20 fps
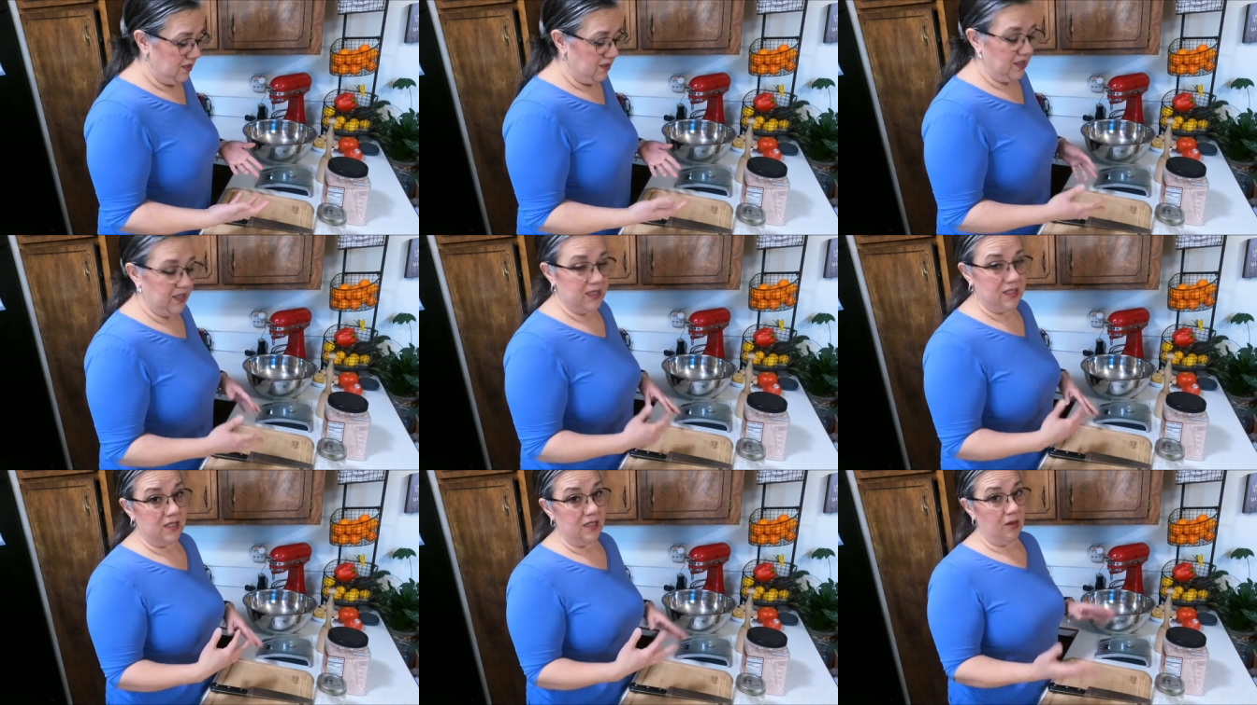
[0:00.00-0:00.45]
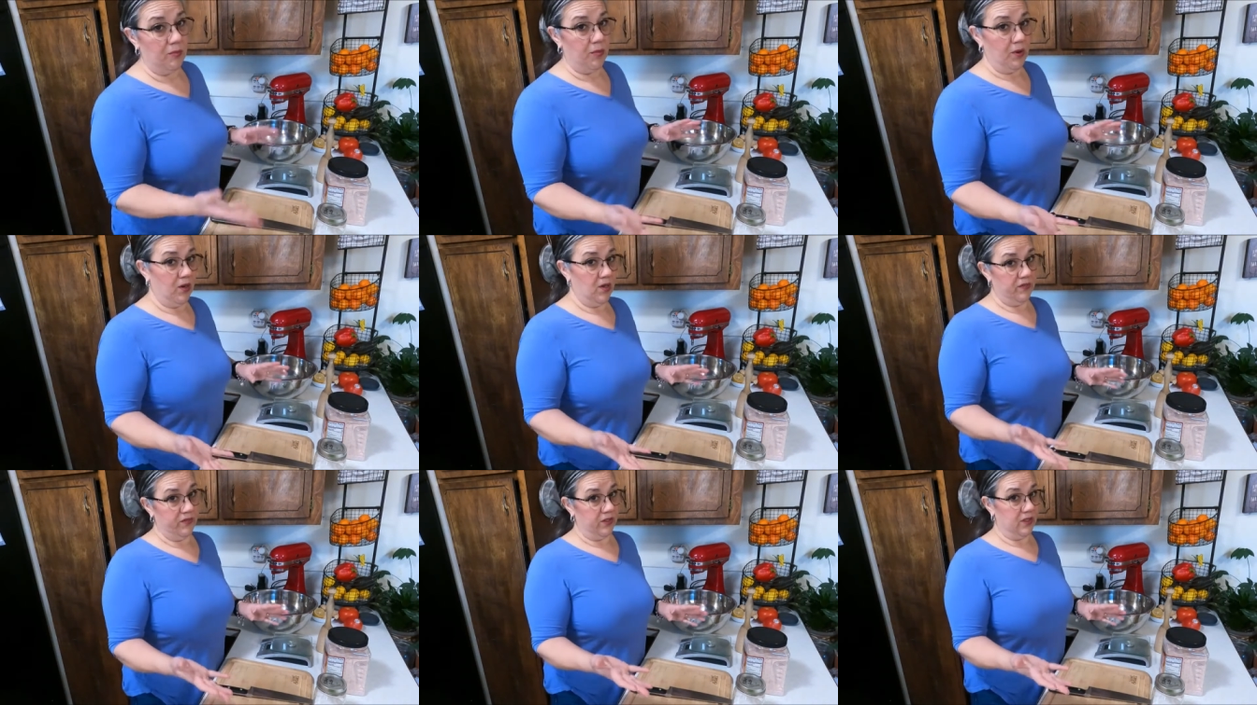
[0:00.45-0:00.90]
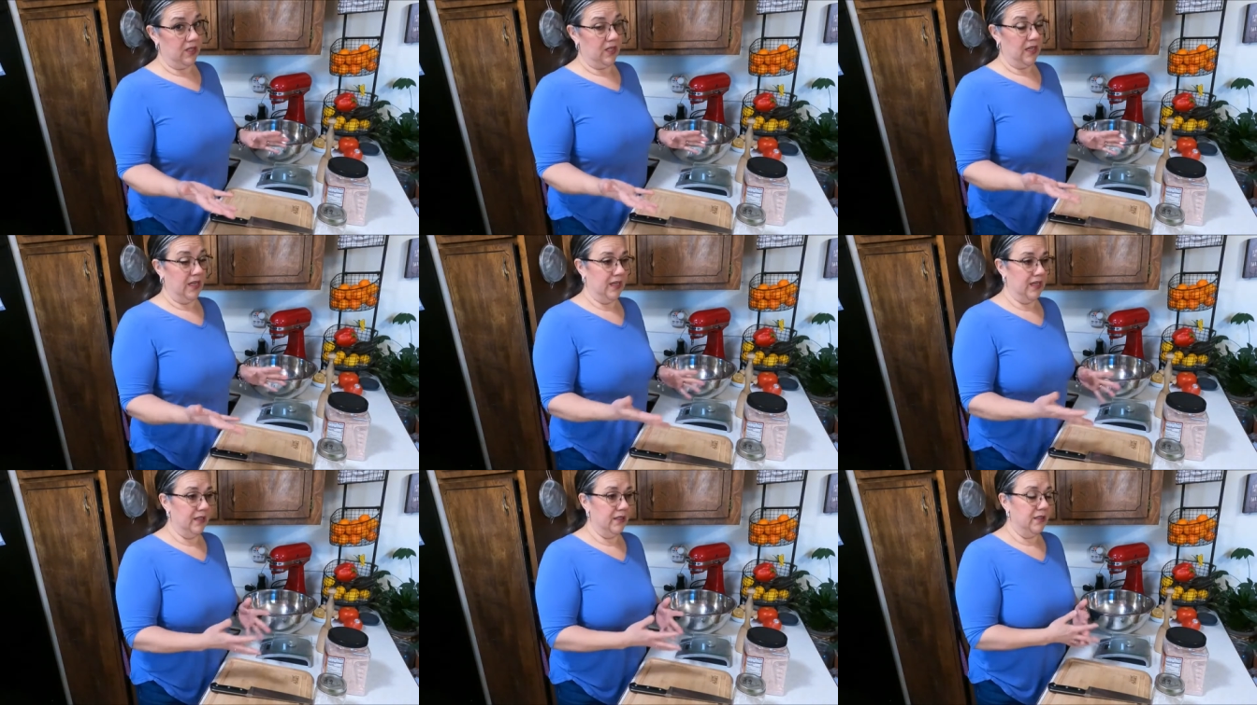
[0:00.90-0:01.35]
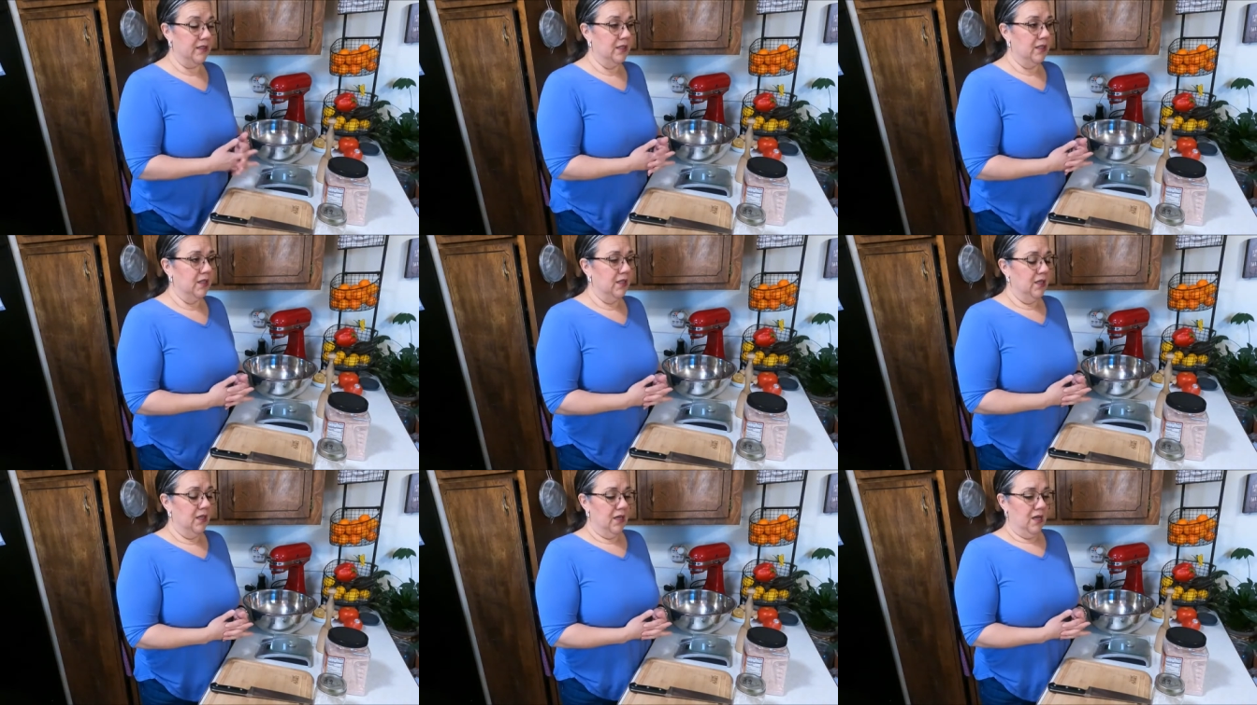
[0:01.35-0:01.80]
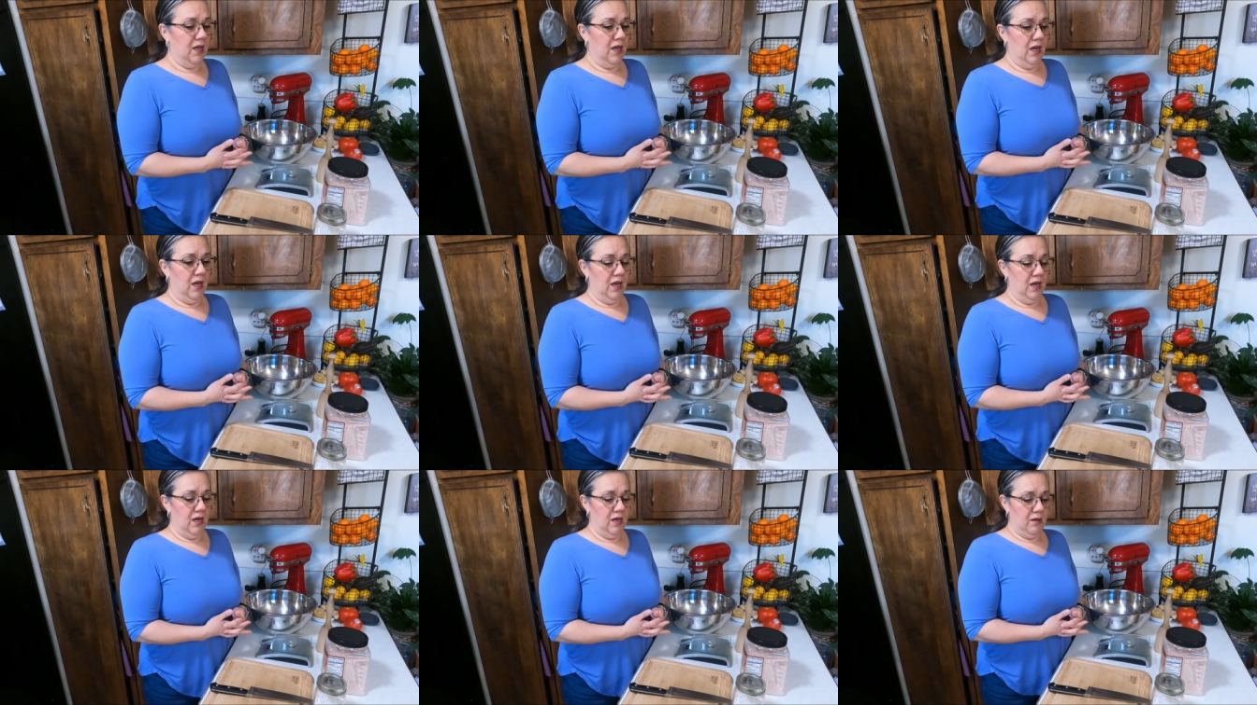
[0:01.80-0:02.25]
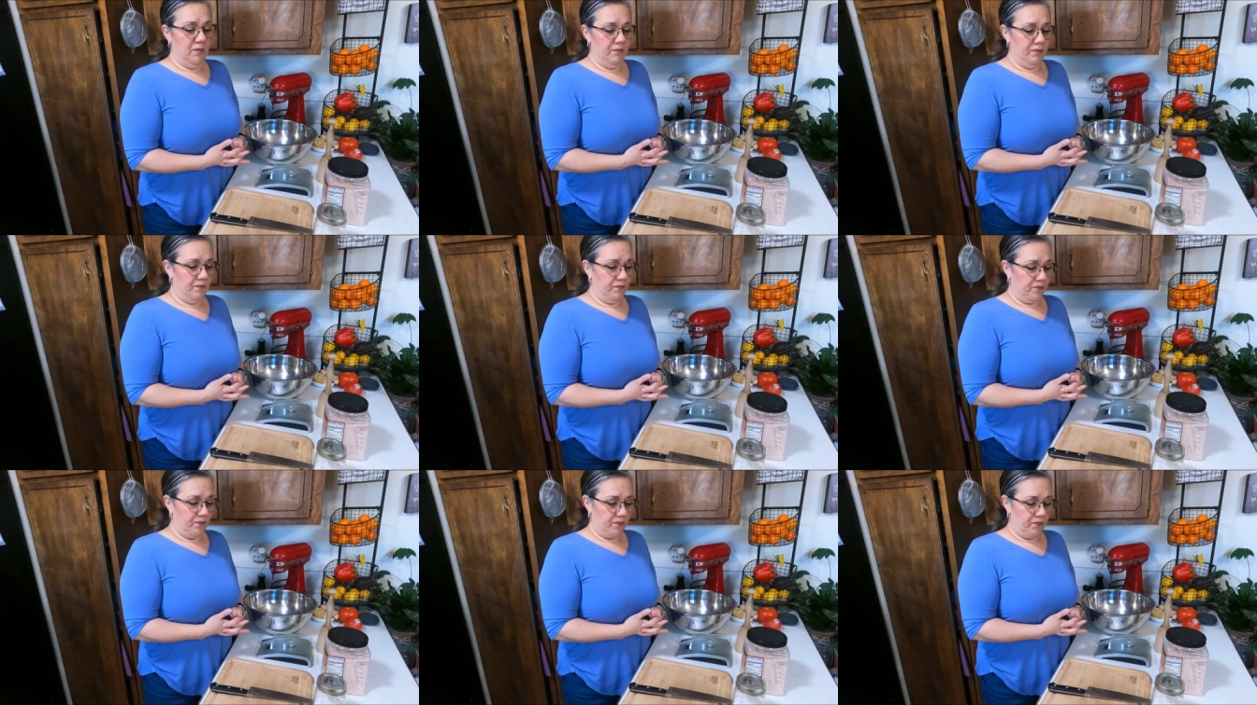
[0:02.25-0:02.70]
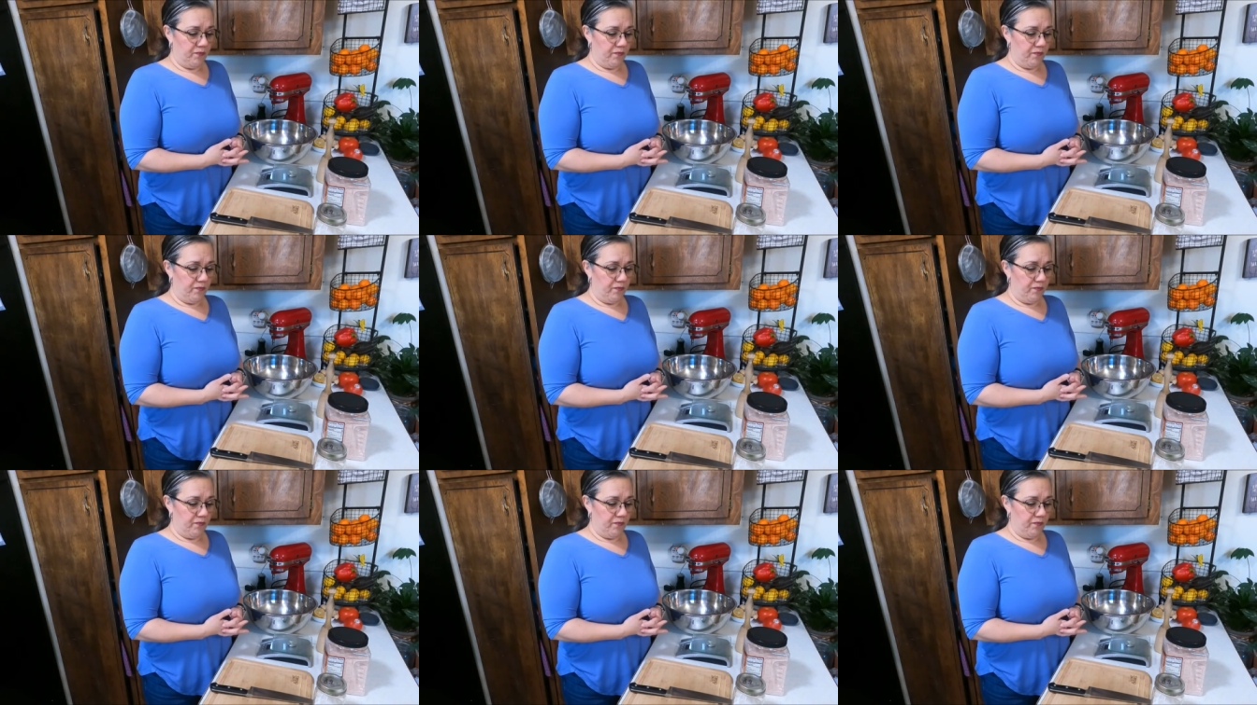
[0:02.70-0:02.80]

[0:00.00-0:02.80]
that's not part of our diet. Um,